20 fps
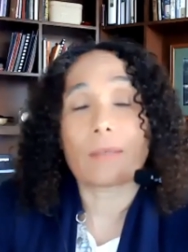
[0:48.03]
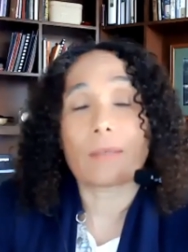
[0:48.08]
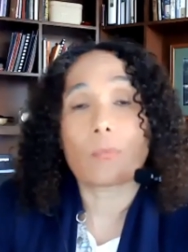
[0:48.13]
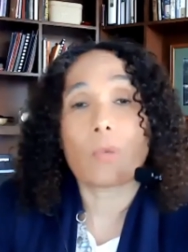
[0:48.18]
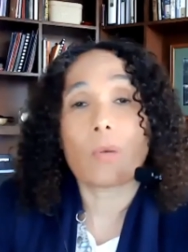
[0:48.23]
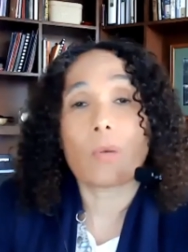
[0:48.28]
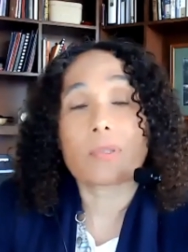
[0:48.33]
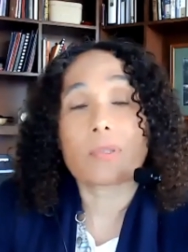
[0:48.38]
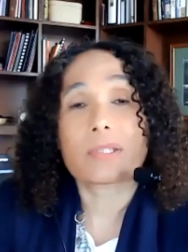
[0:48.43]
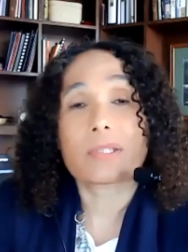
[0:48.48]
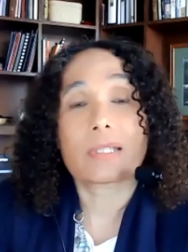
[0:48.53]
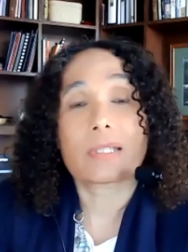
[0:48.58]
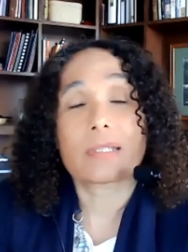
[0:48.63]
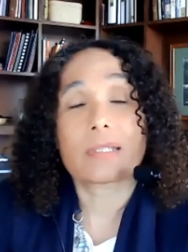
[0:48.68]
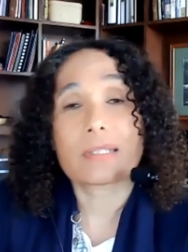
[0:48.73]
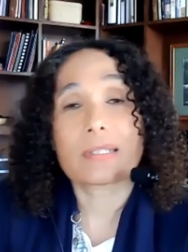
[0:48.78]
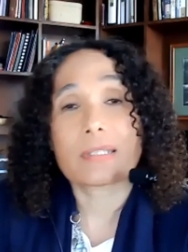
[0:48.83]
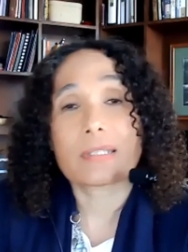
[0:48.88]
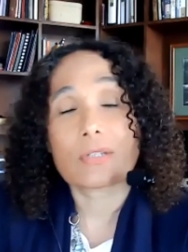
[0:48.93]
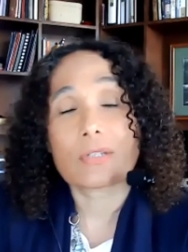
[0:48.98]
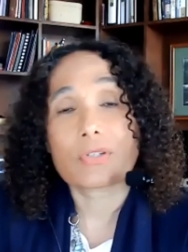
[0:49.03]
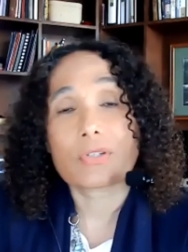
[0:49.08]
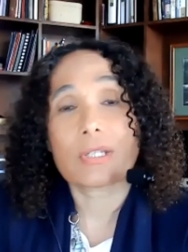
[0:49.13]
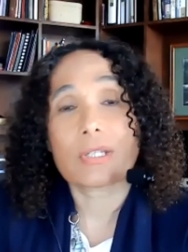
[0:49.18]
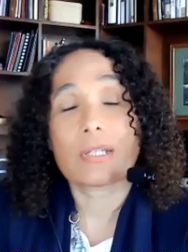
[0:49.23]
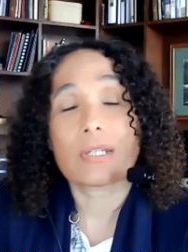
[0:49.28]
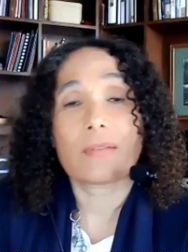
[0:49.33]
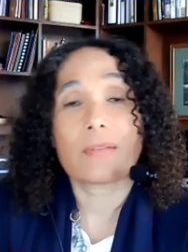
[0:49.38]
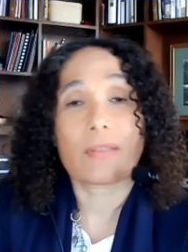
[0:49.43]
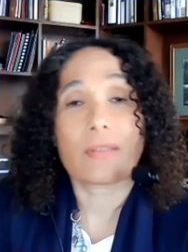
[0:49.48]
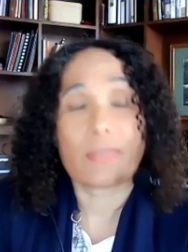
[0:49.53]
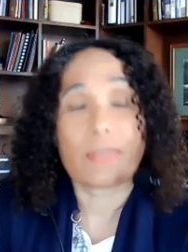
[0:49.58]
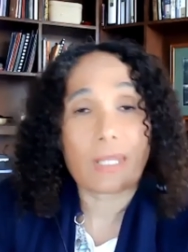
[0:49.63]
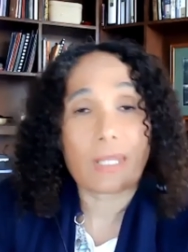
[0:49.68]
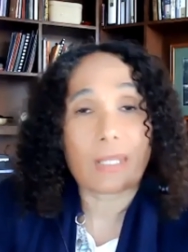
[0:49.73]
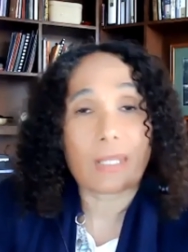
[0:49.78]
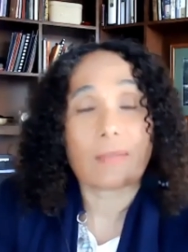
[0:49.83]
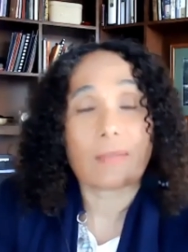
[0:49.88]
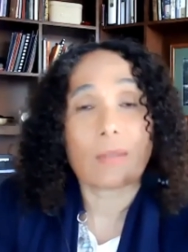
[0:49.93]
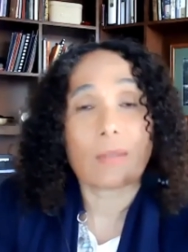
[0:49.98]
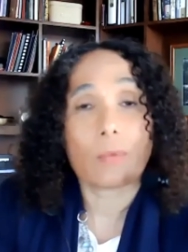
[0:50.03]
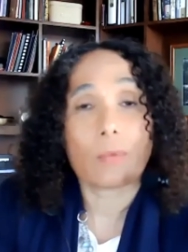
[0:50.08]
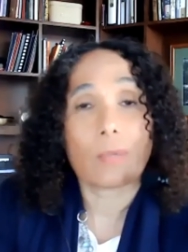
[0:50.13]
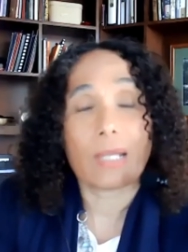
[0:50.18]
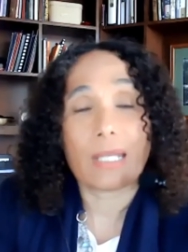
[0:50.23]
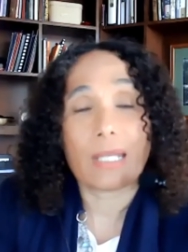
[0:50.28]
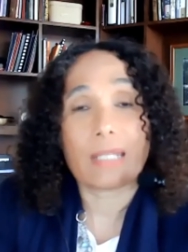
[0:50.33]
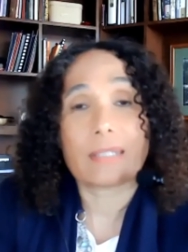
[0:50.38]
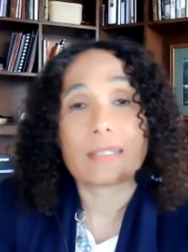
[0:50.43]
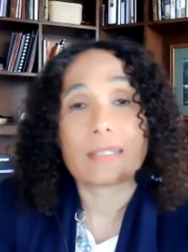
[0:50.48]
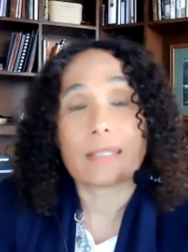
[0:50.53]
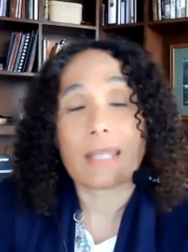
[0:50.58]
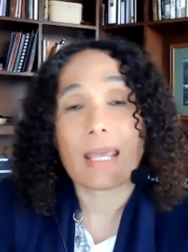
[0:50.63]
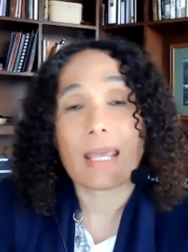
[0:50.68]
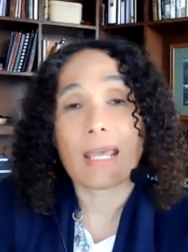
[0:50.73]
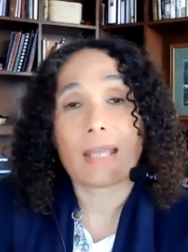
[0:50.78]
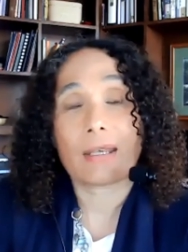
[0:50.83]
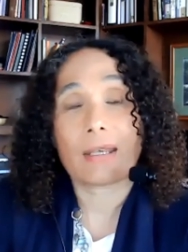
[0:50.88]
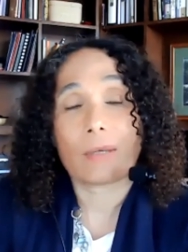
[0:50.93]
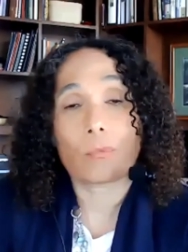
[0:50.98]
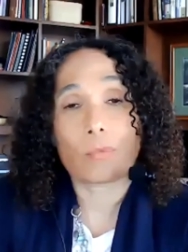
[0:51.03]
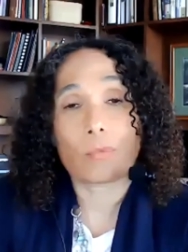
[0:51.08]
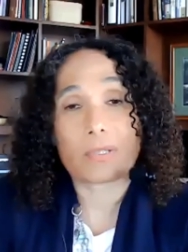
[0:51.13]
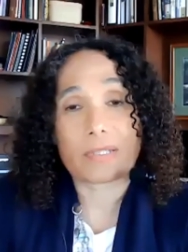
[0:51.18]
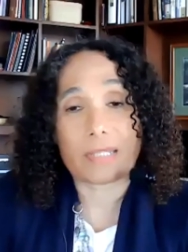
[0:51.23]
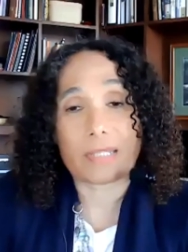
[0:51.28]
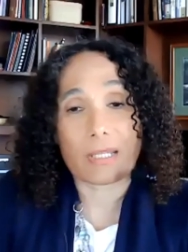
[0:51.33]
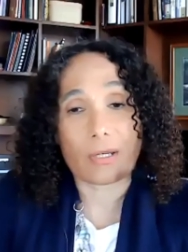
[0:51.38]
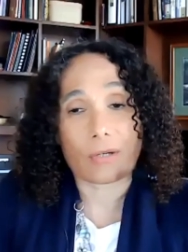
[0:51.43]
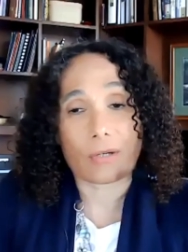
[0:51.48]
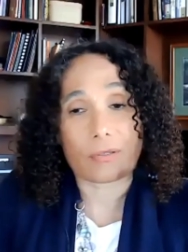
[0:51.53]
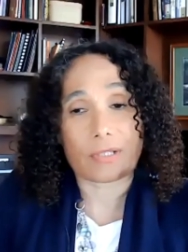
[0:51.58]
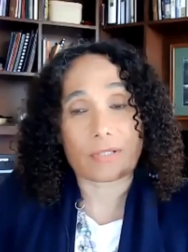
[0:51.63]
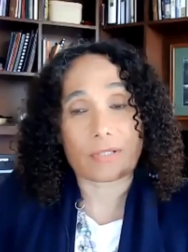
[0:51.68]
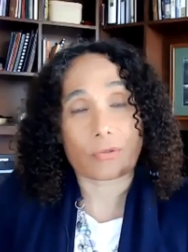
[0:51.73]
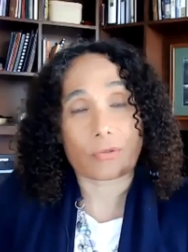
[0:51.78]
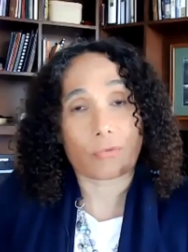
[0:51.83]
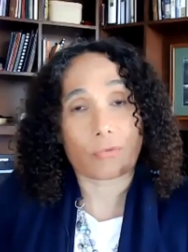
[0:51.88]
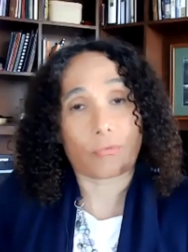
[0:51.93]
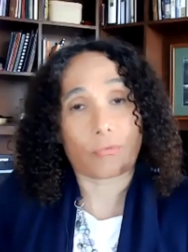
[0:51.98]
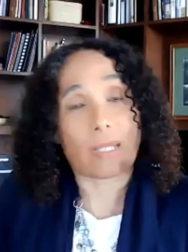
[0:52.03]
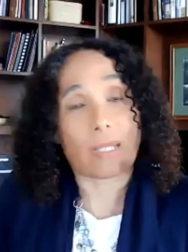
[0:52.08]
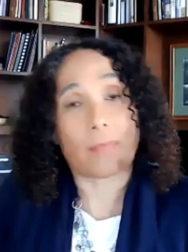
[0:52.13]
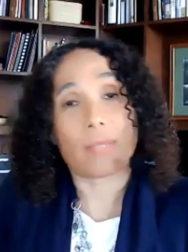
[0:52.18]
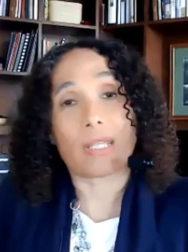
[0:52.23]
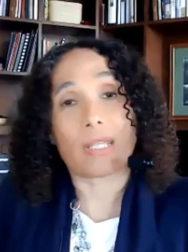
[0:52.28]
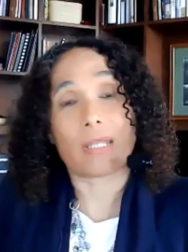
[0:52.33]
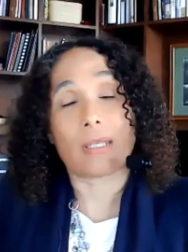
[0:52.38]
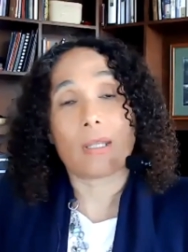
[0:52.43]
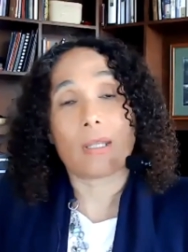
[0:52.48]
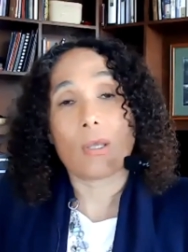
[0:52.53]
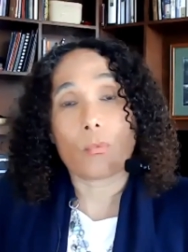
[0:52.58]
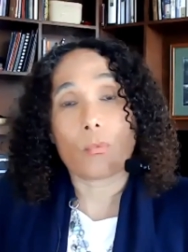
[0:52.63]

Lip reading: What was the decision and the thinking that went into that? And was there disagreement?